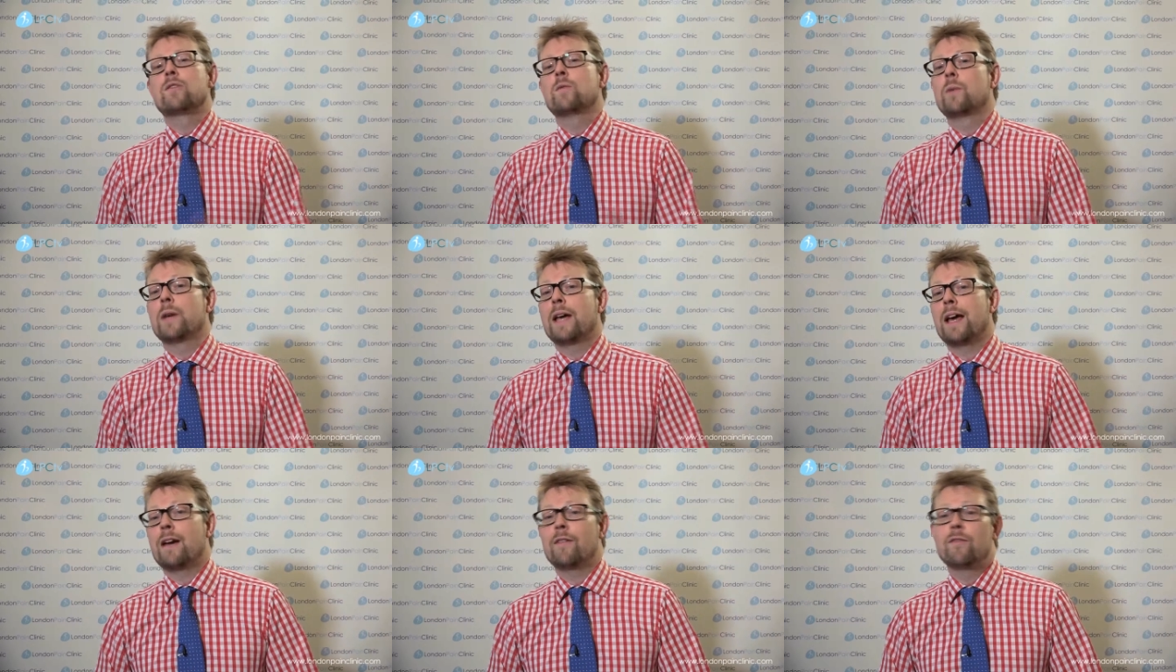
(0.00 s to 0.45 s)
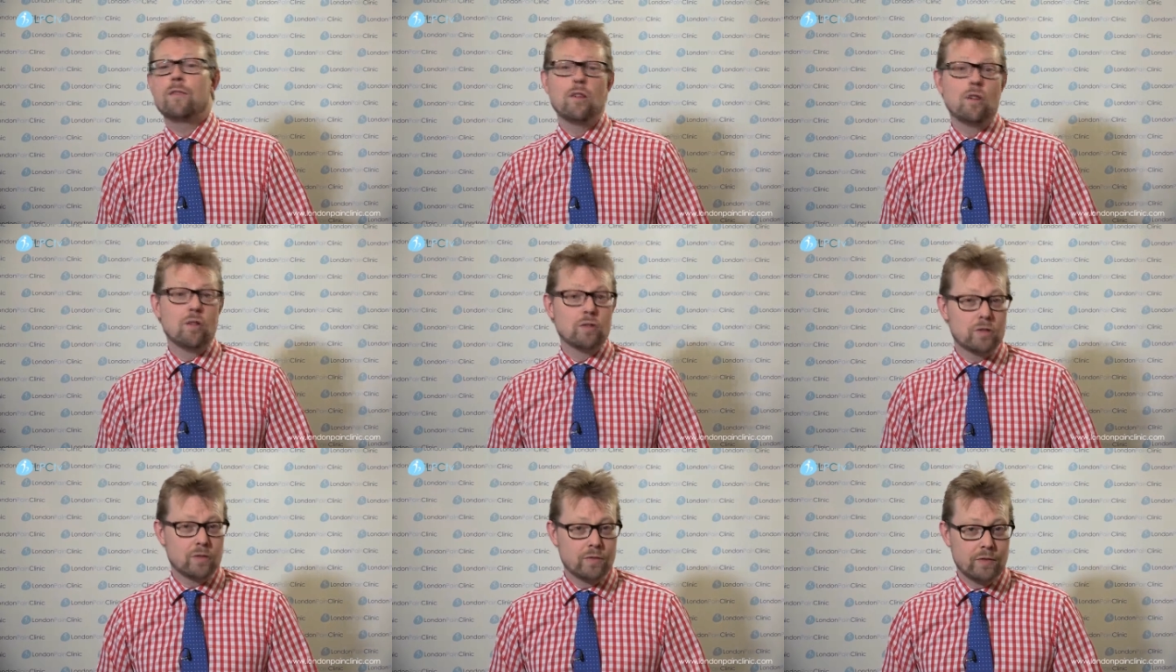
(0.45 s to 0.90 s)
and we have
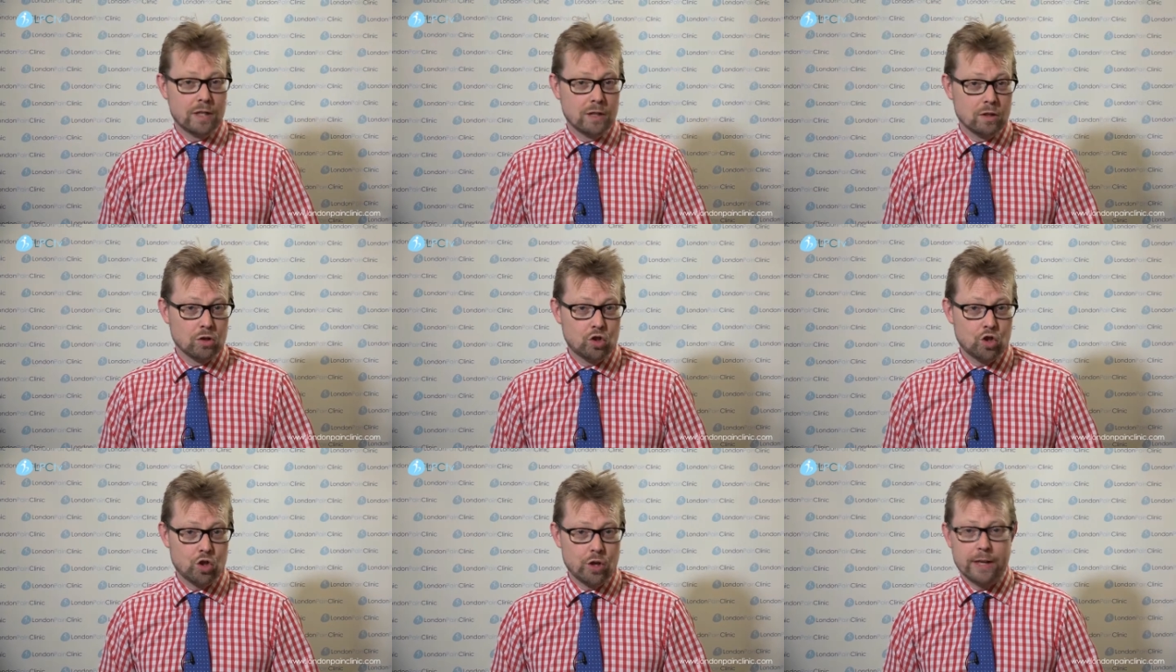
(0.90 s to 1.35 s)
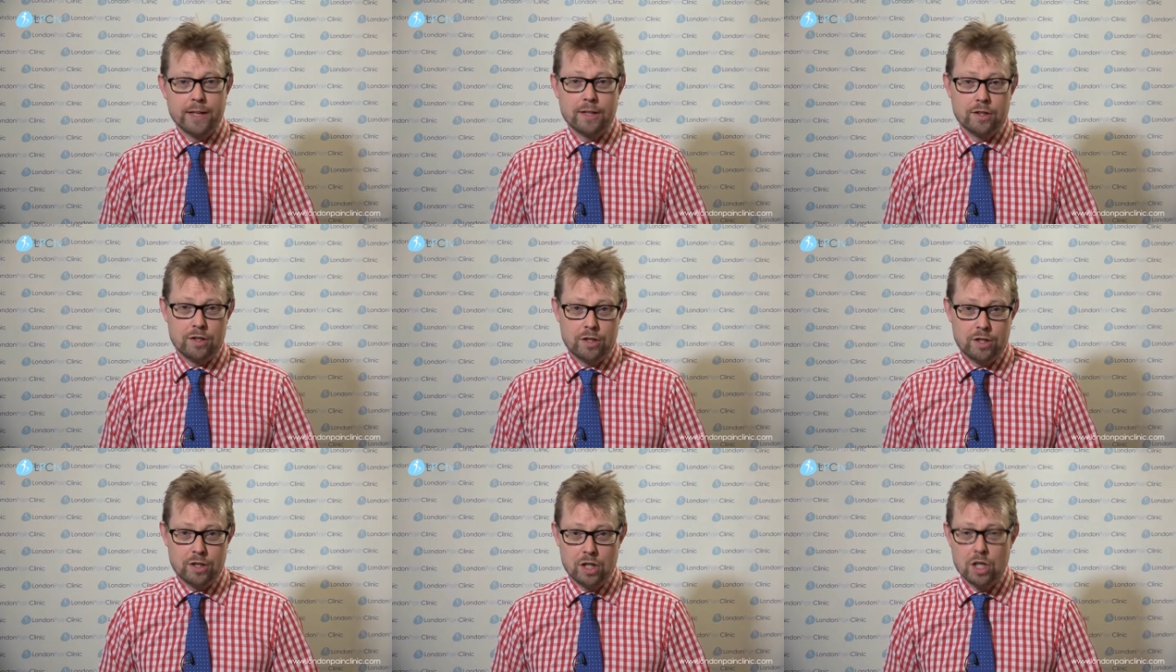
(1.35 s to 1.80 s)
lots of little
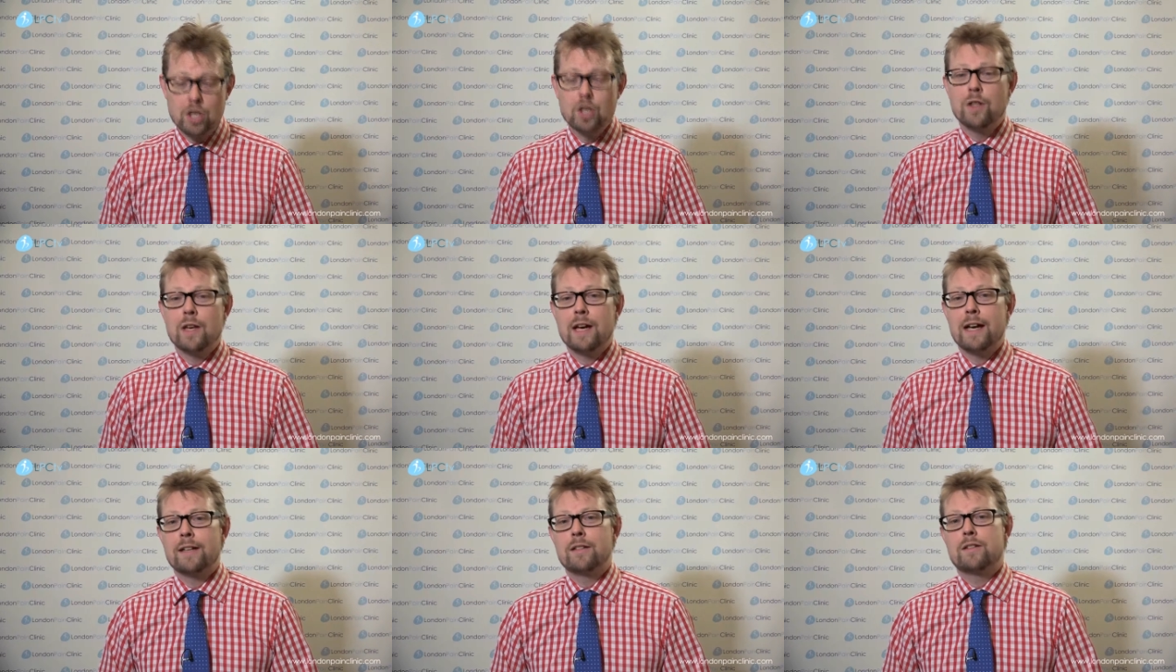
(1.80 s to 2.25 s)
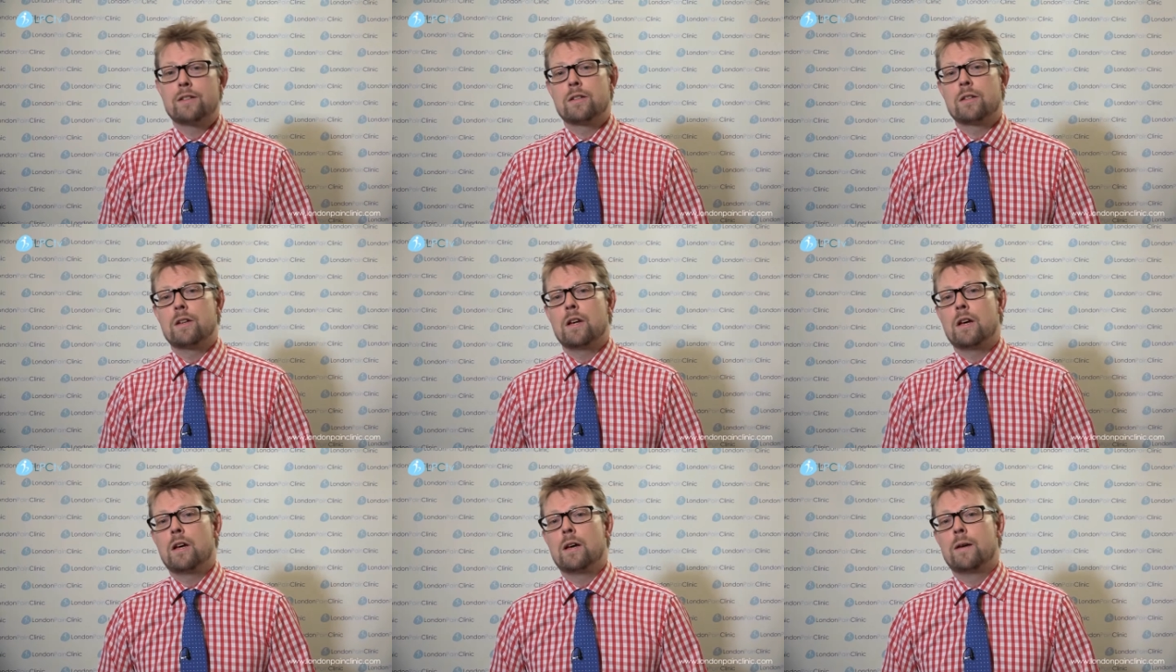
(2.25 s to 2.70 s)
tricks to do that
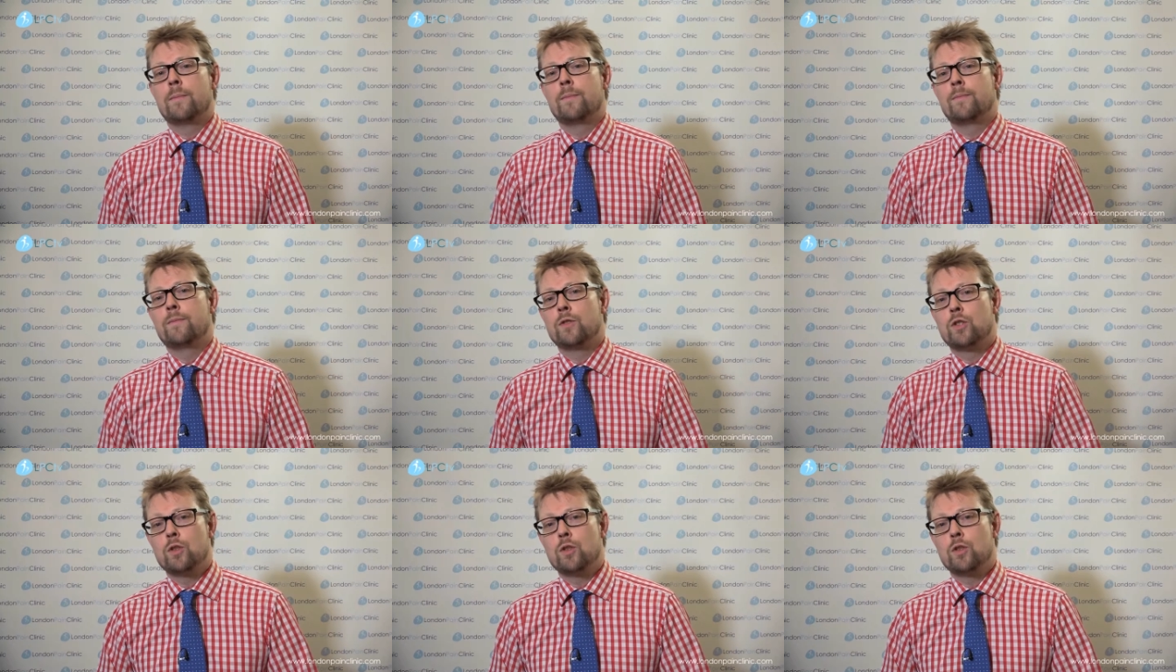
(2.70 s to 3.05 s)
um,